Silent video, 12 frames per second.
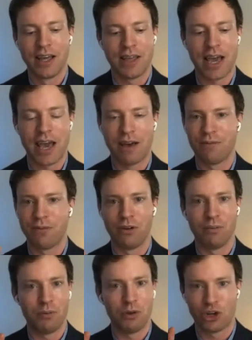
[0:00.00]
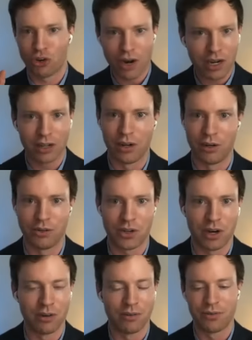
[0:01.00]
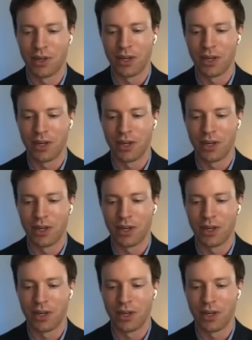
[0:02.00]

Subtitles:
they have truckloads of